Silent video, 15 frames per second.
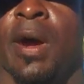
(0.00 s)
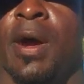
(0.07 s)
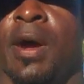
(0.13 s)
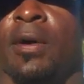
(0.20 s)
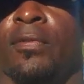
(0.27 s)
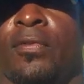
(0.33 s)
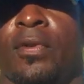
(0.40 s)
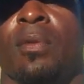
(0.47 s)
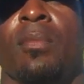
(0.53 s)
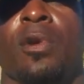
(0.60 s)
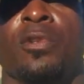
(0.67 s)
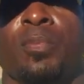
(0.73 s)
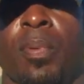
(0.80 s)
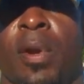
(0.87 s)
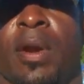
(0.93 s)
For the
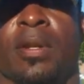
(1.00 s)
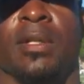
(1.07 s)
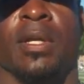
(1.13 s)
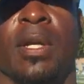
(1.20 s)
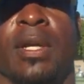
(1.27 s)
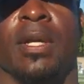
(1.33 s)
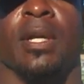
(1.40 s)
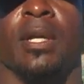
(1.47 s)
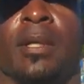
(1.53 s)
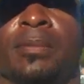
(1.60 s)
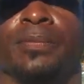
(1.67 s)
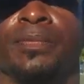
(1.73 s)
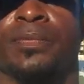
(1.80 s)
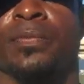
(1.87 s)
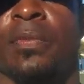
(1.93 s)
most part,
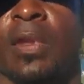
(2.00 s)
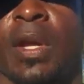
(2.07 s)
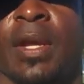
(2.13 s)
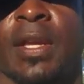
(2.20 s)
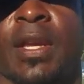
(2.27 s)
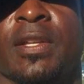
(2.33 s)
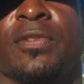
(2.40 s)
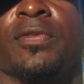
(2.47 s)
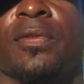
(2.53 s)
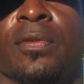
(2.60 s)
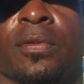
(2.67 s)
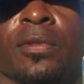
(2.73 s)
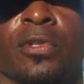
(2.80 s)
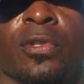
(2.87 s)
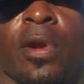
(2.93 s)
I guess
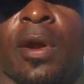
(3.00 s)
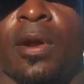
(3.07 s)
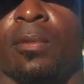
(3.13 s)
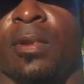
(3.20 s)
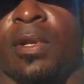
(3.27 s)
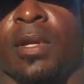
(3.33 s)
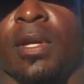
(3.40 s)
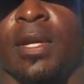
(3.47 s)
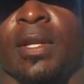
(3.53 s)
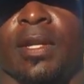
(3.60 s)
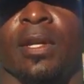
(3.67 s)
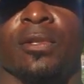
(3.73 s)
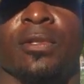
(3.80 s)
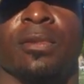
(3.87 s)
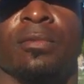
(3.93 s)
starting with
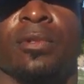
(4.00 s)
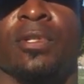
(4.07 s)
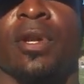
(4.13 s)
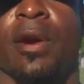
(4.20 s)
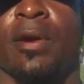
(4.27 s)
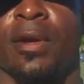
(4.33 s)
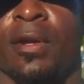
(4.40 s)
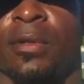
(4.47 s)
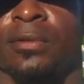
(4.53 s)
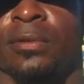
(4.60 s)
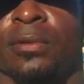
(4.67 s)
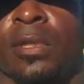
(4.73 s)
Nelson Rosario,